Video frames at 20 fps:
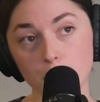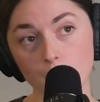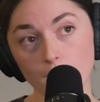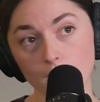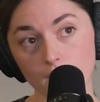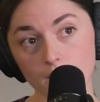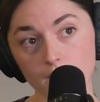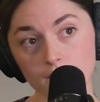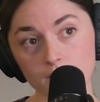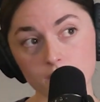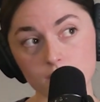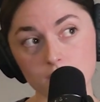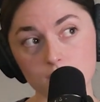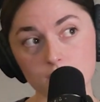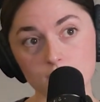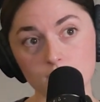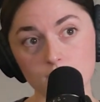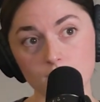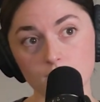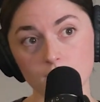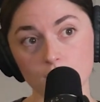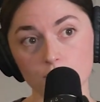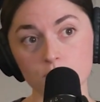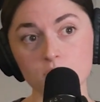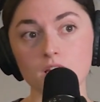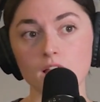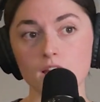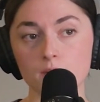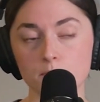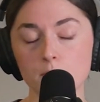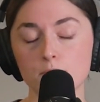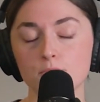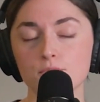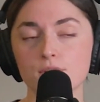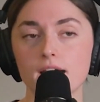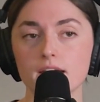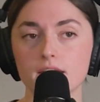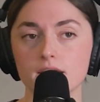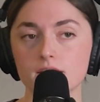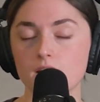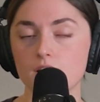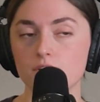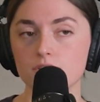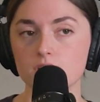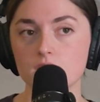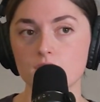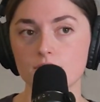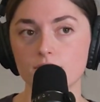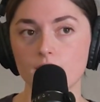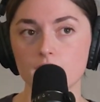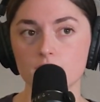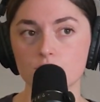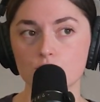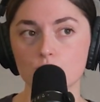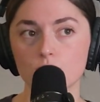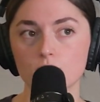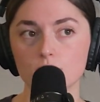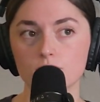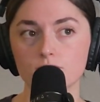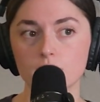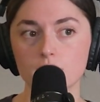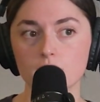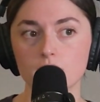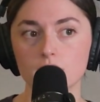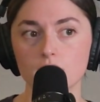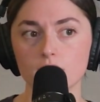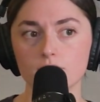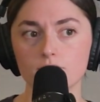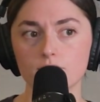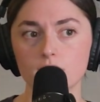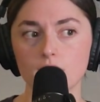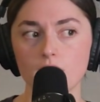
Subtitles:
But there was a lot of people who got kicked out in CFI school, funny enough.